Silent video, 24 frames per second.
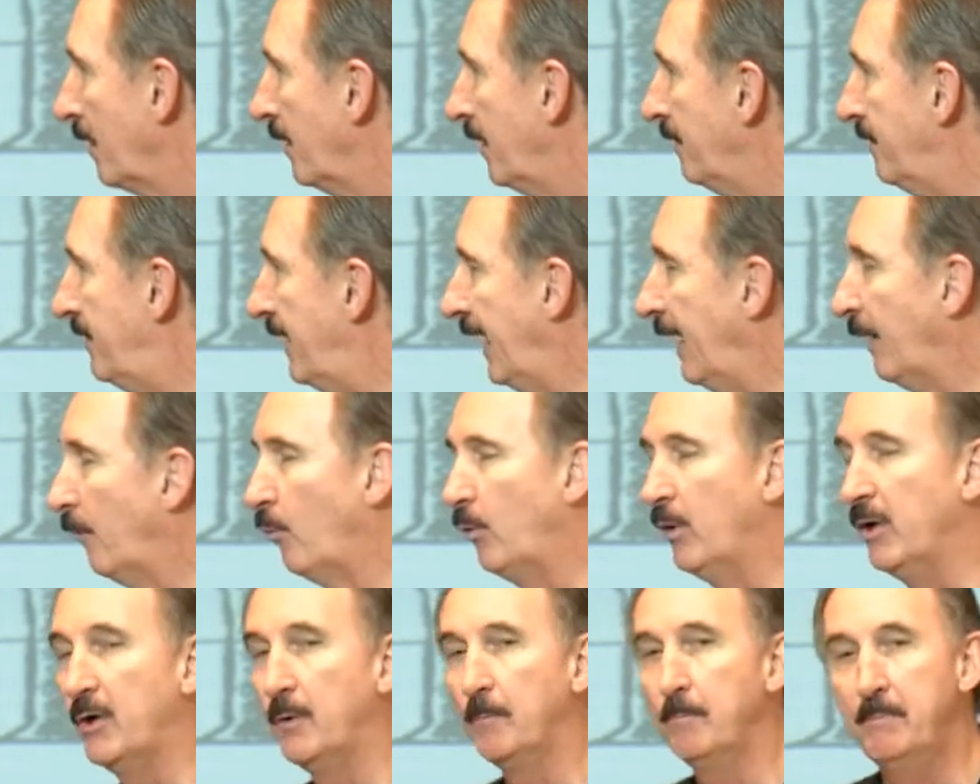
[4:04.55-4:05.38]
There
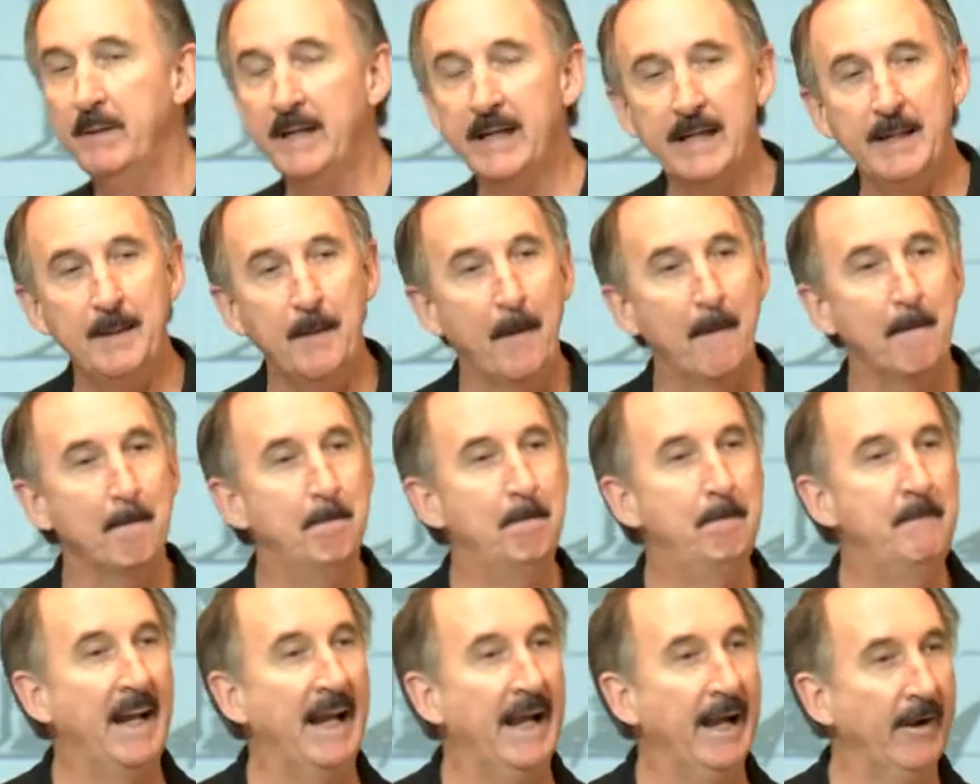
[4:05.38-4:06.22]
will be
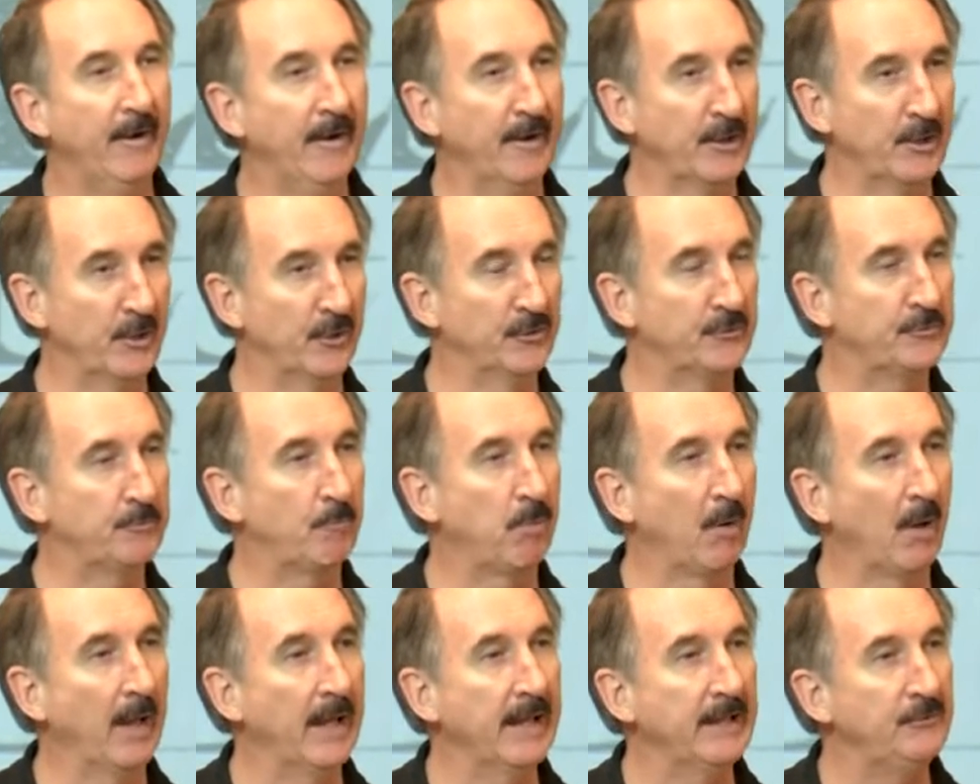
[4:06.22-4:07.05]
barriers
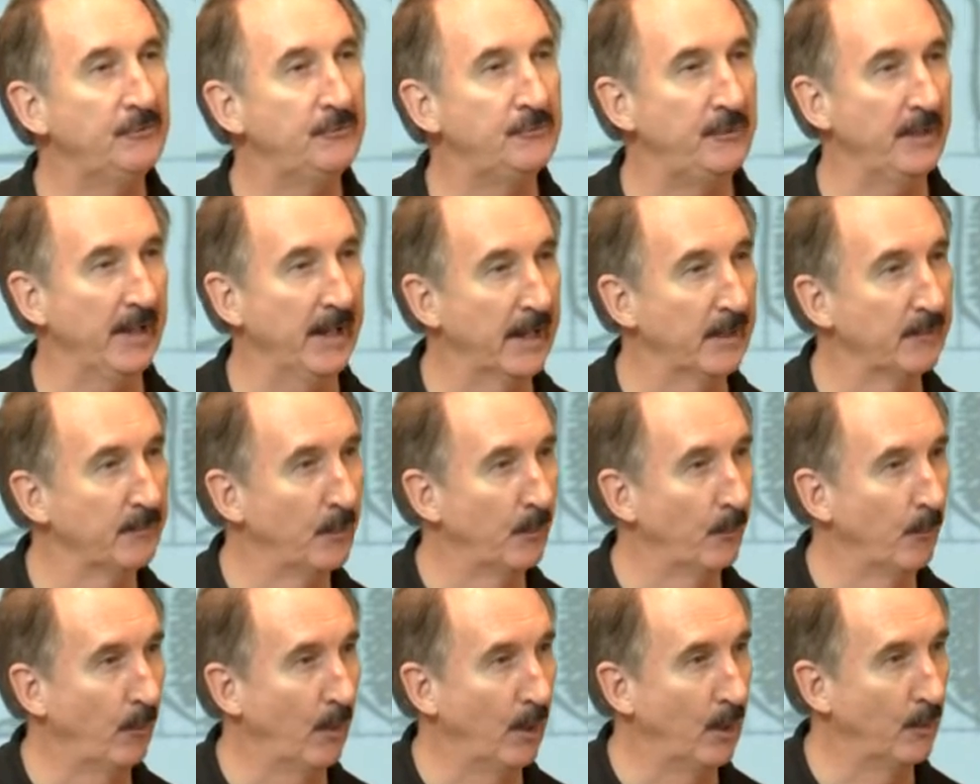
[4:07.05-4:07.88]
placed in
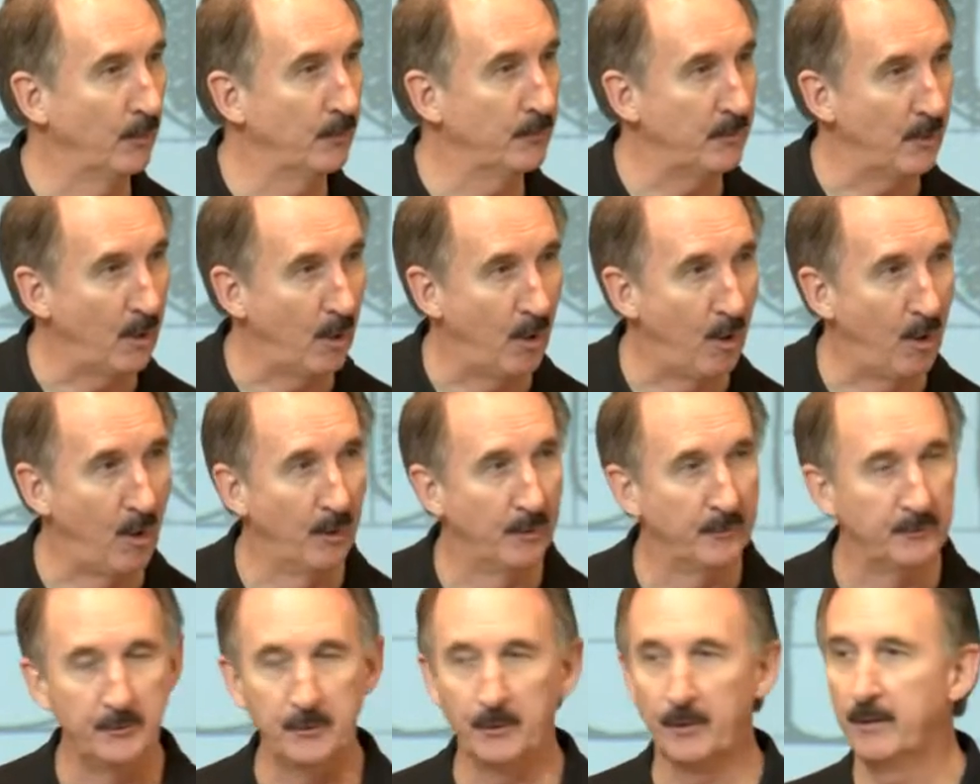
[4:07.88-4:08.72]
the road
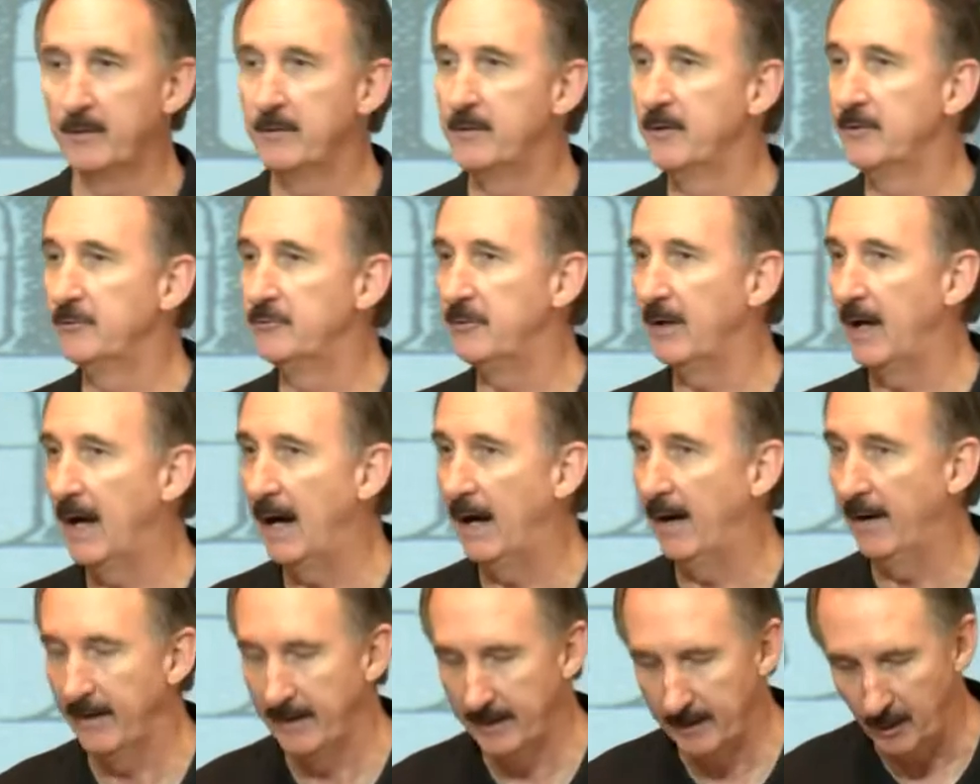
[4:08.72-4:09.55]
on your
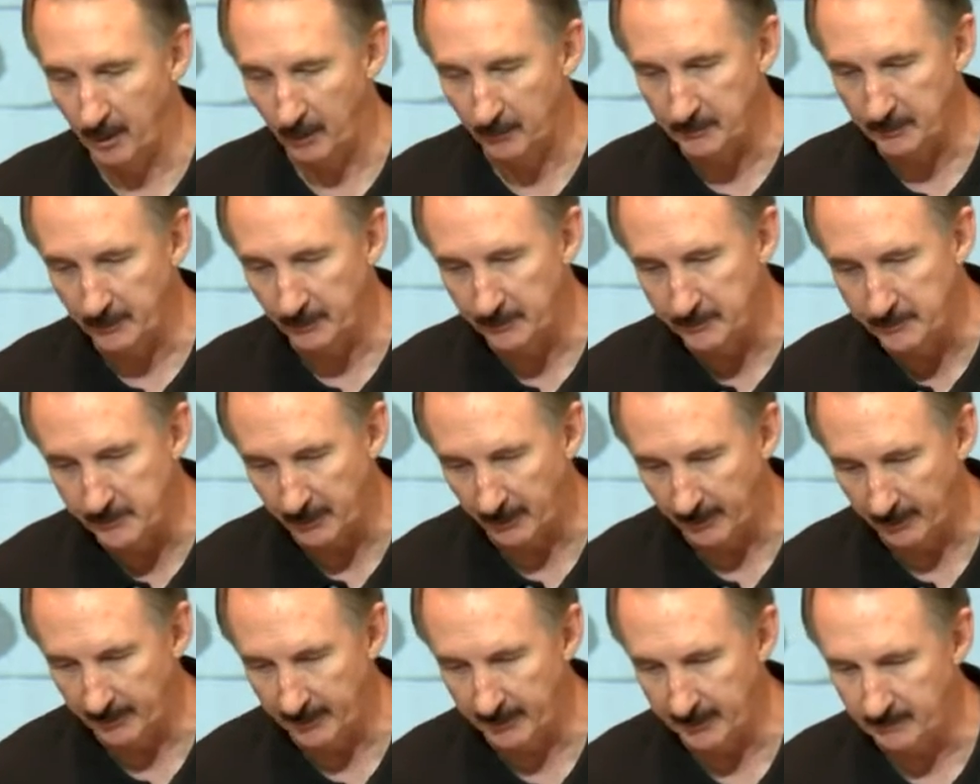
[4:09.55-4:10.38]
desire and on your
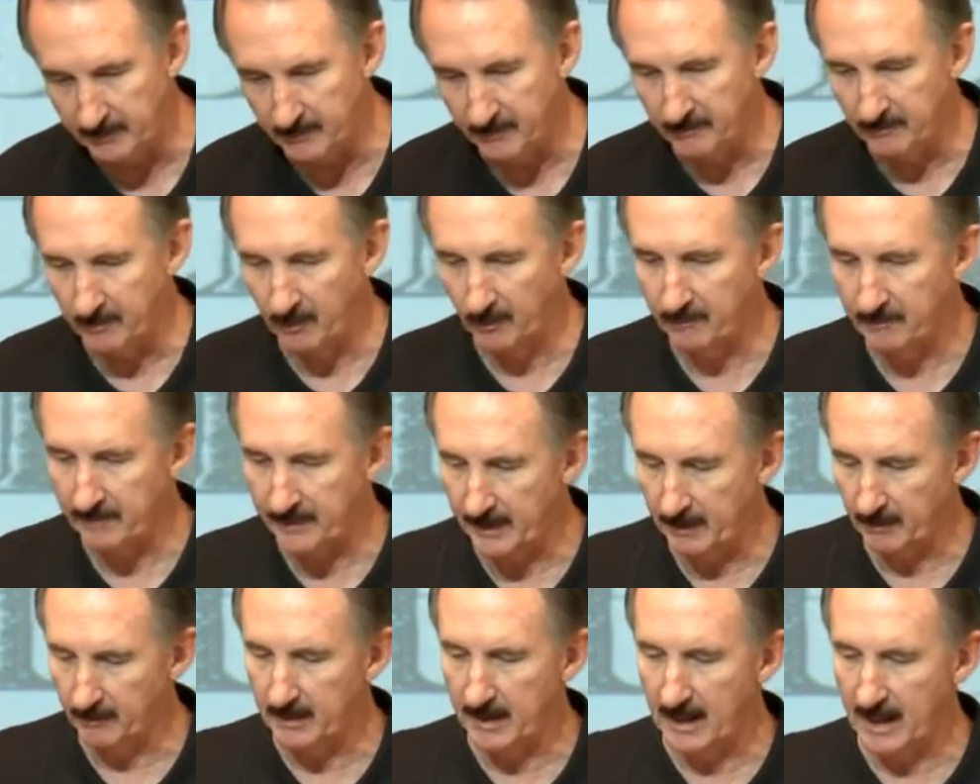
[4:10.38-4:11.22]
journey to
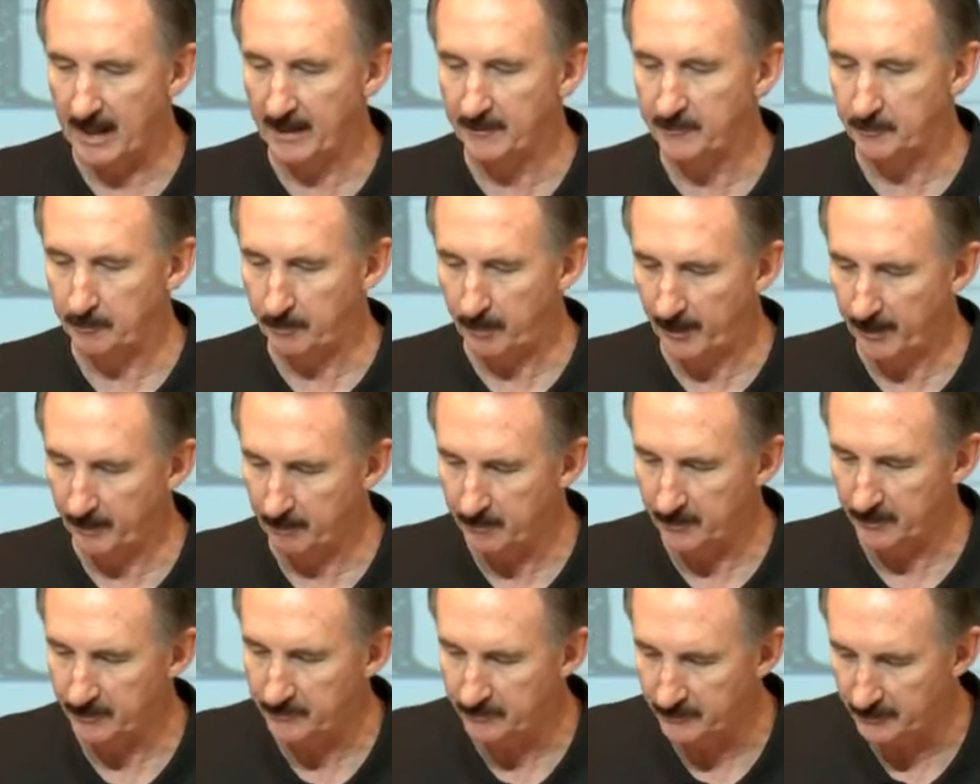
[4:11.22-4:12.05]
fulfill God's
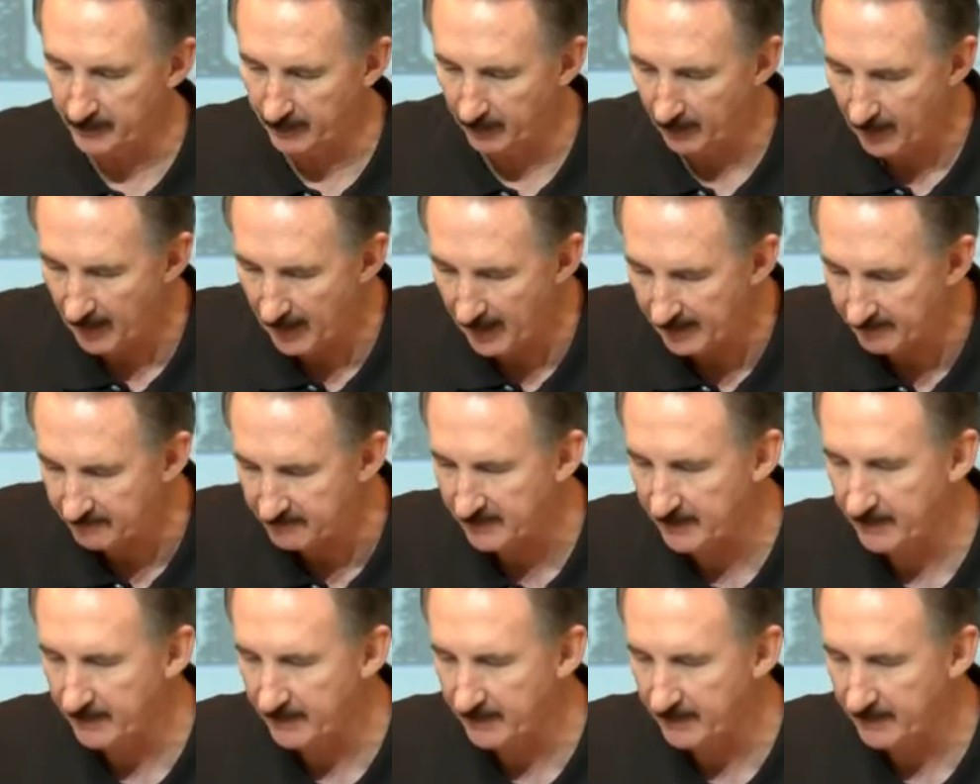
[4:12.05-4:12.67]
purpose for your life.